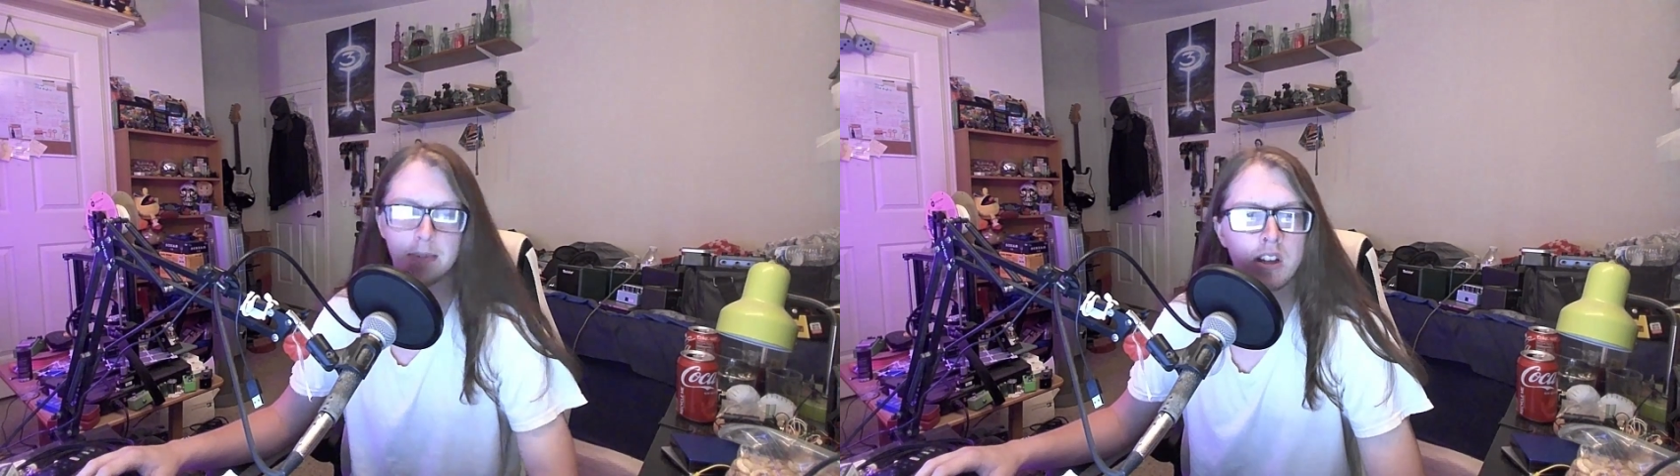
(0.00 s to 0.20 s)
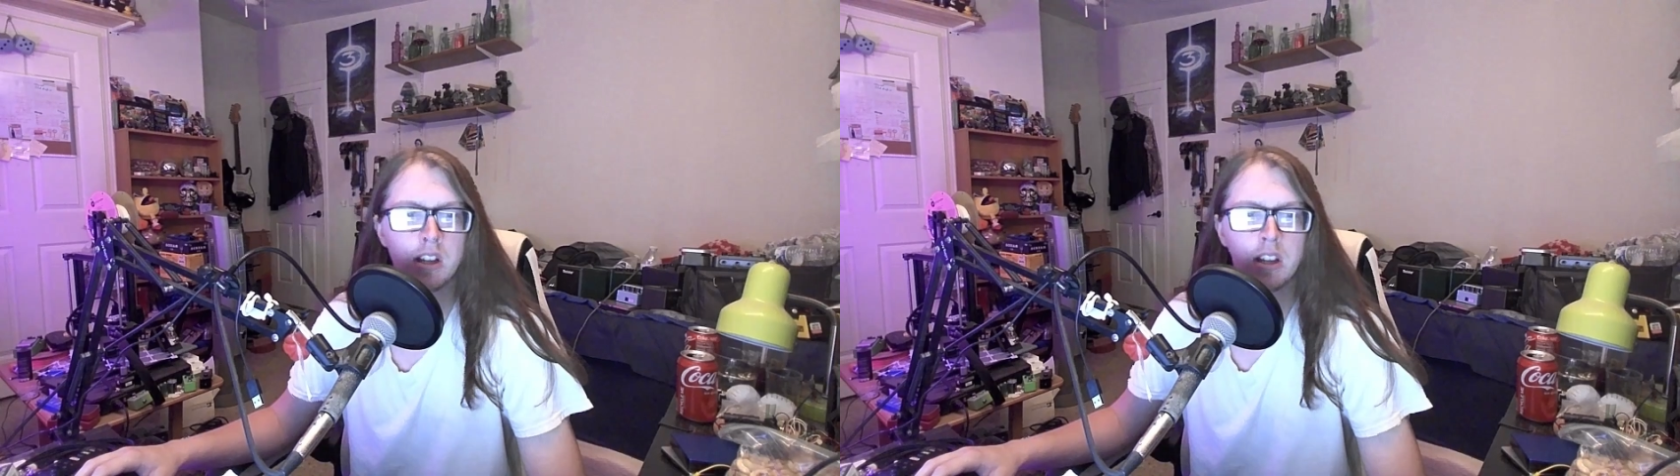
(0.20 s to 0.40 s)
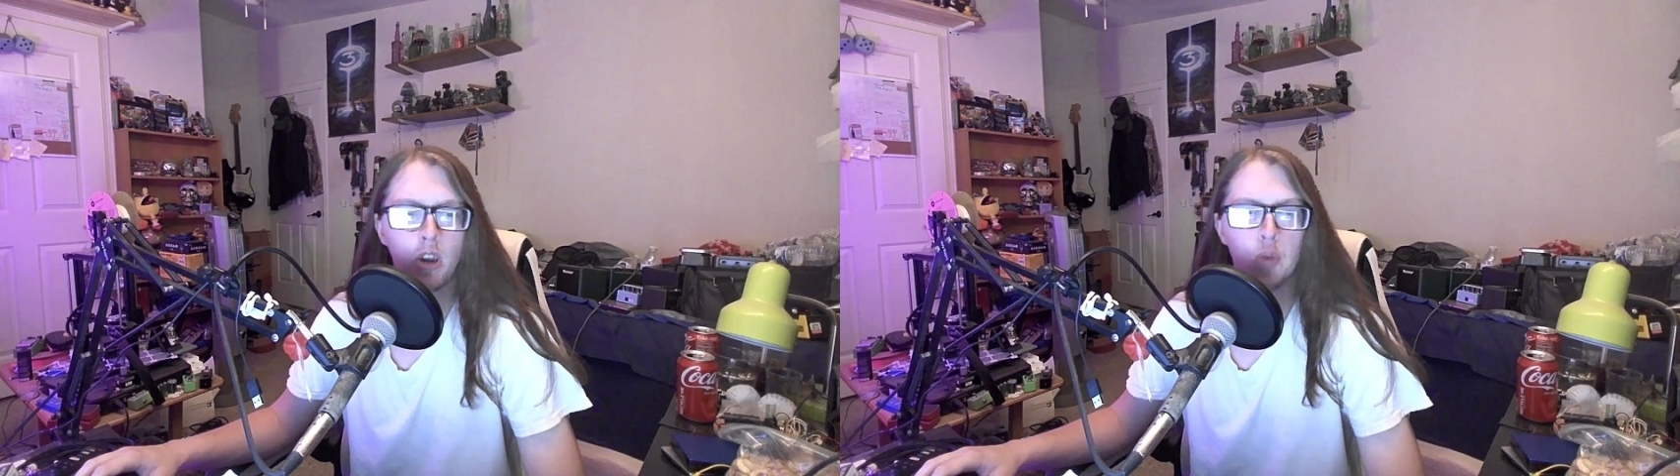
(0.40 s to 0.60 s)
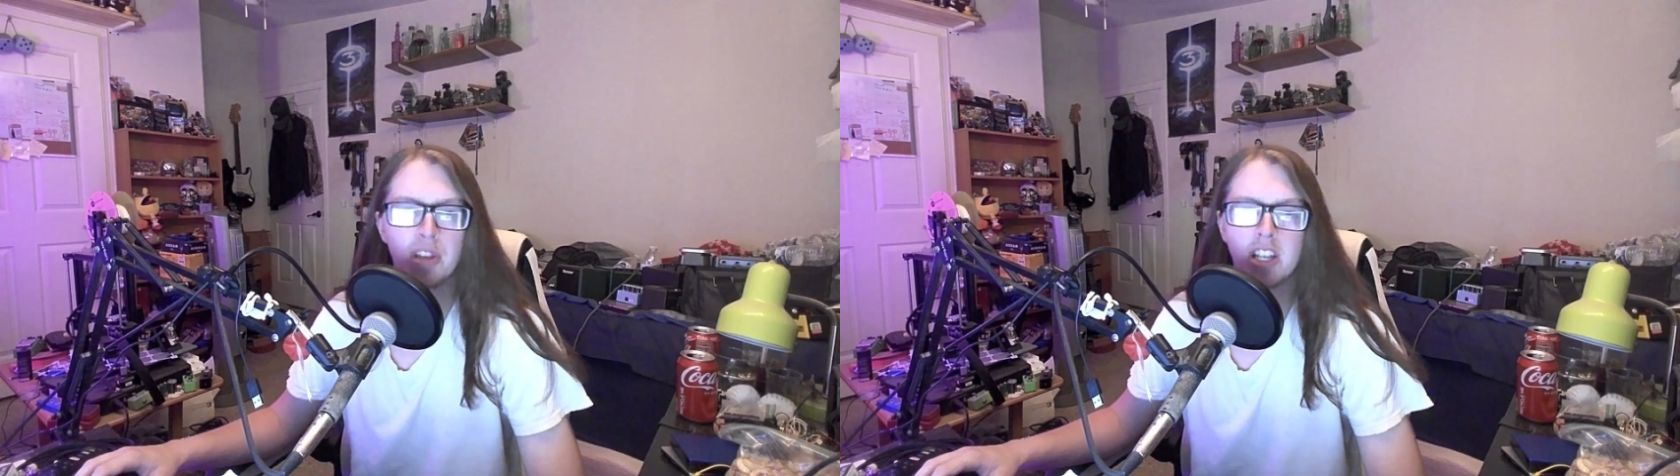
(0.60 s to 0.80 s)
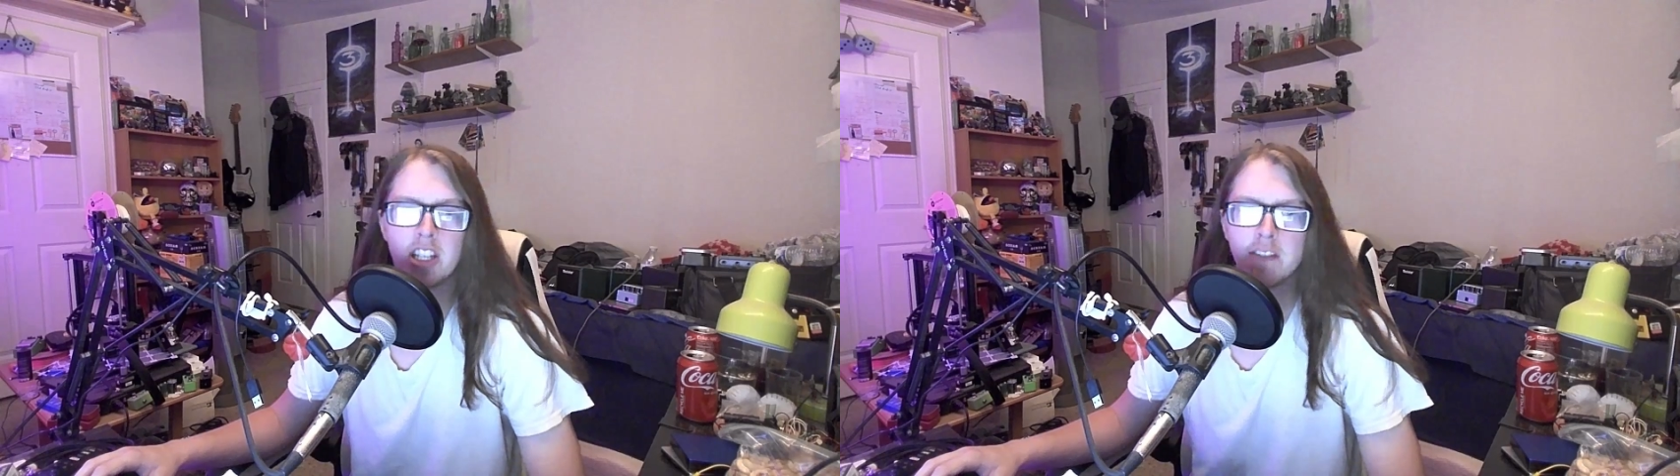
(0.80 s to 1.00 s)
They'll be in
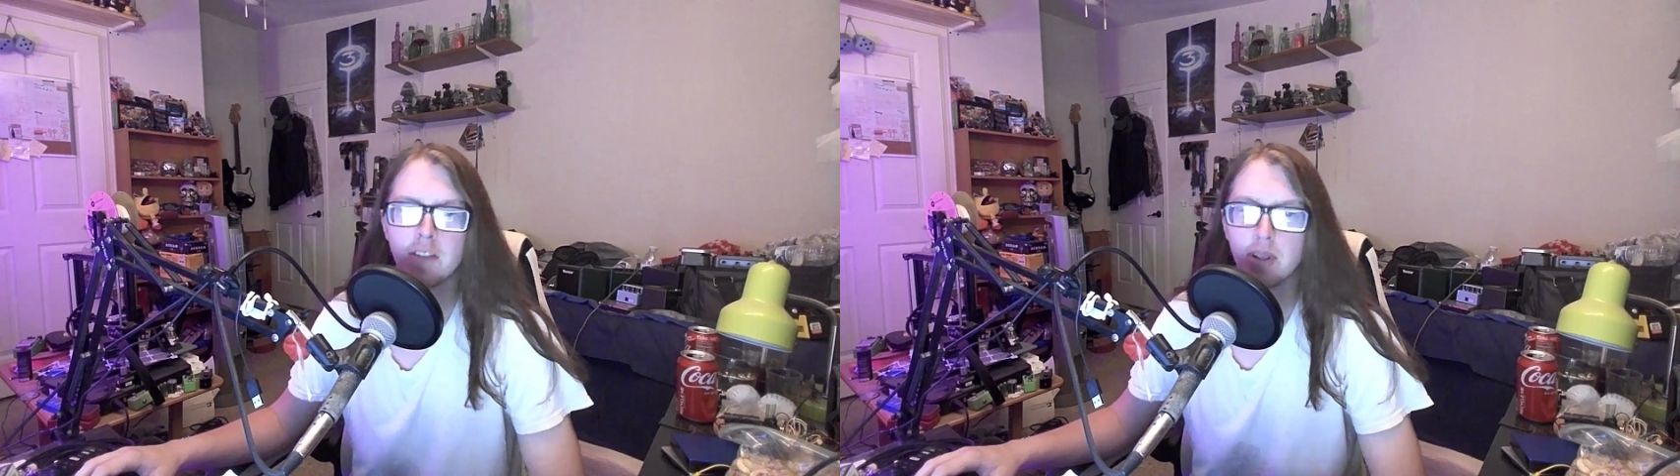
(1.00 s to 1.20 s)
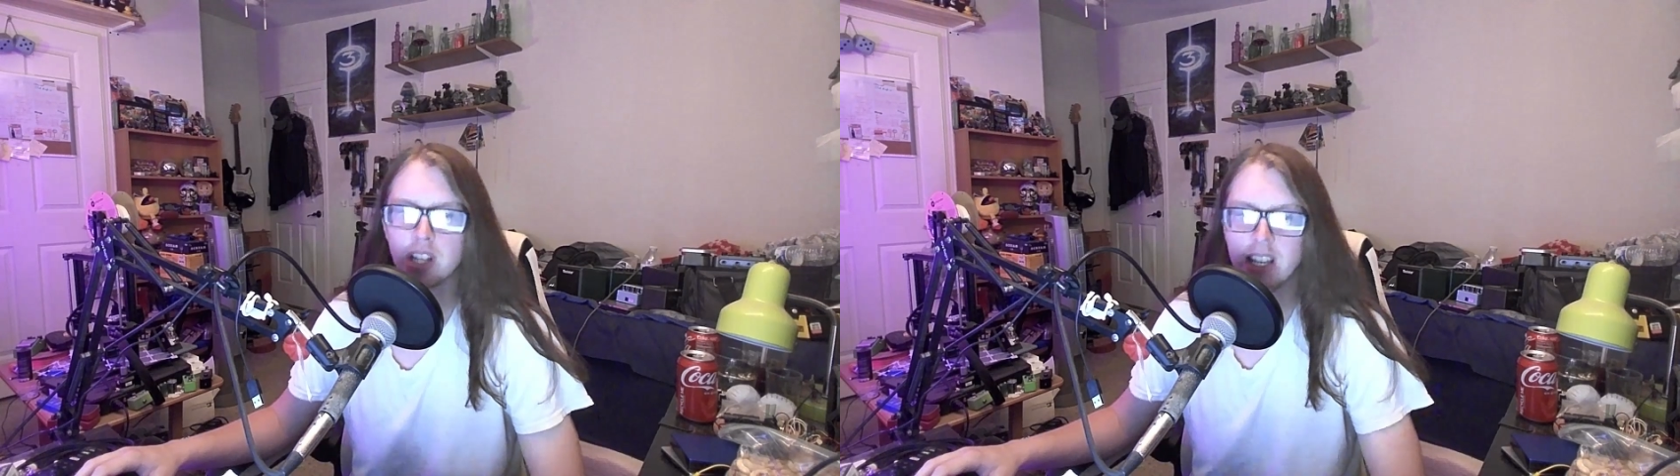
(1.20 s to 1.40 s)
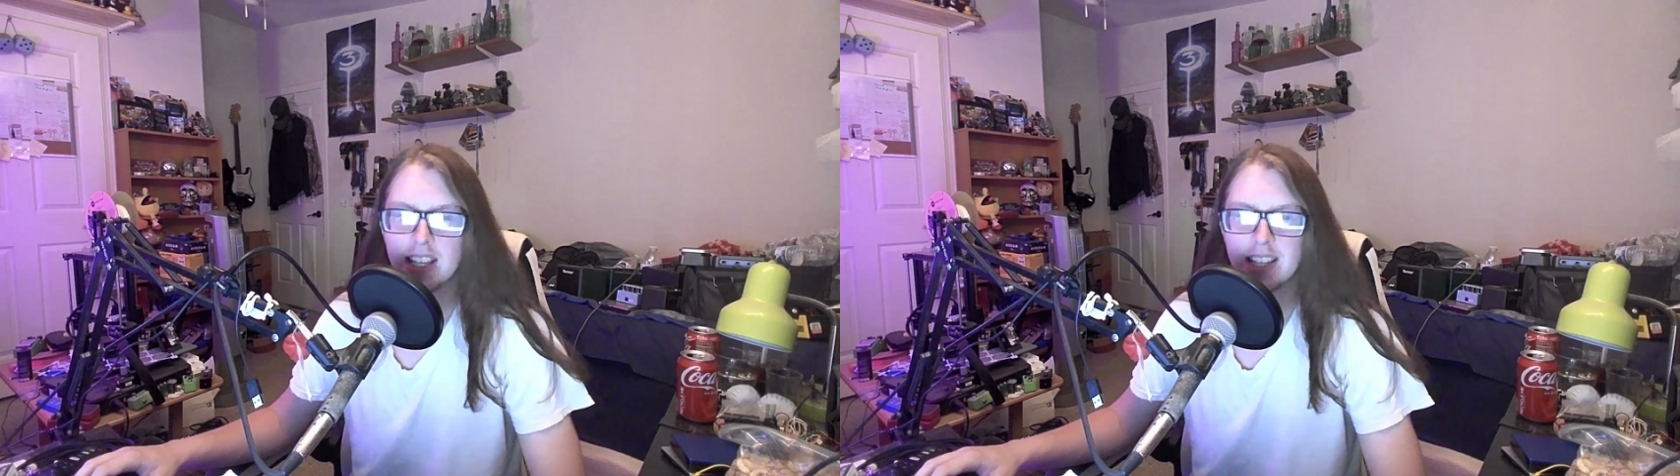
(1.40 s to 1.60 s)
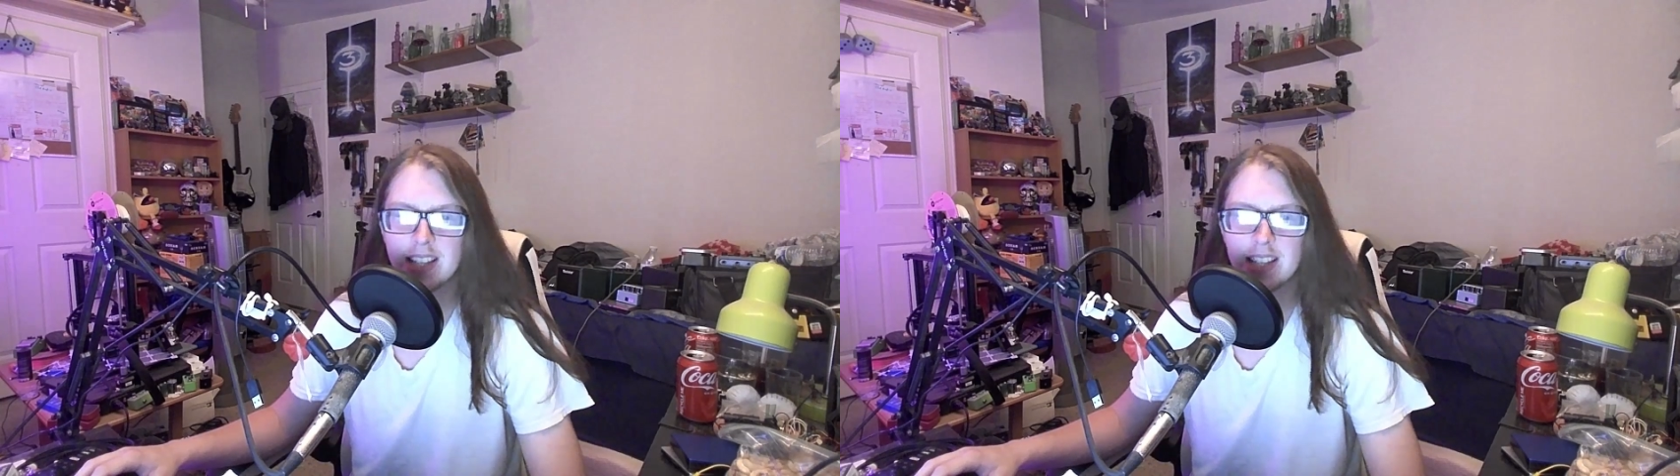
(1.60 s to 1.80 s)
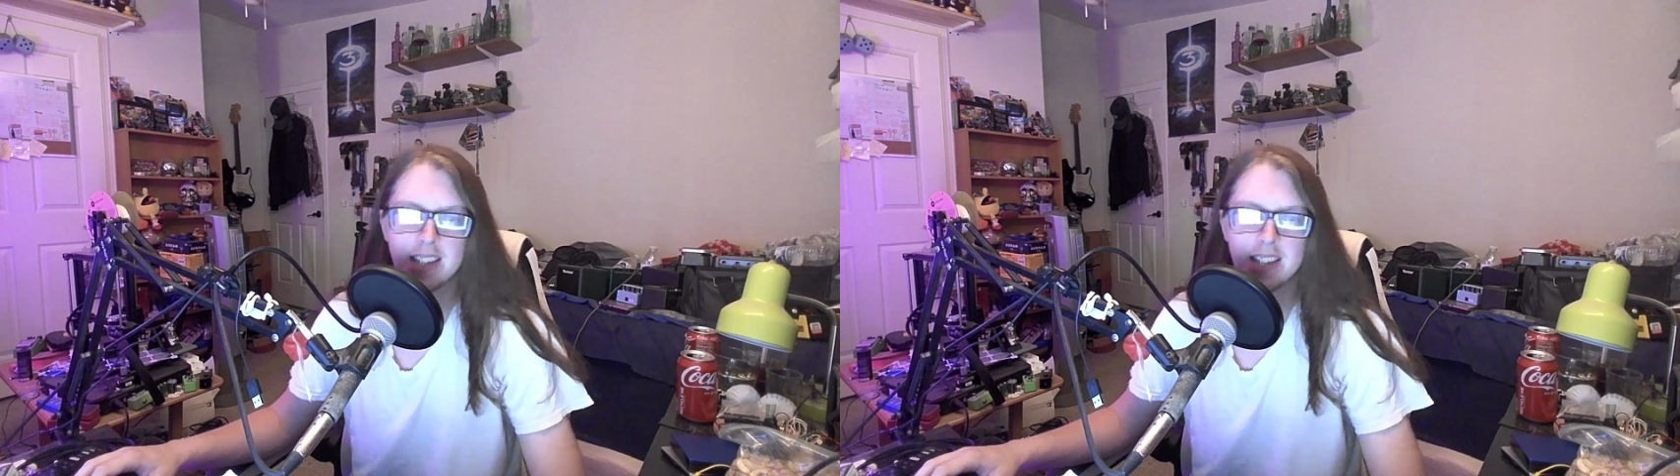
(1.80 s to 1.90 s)
different places,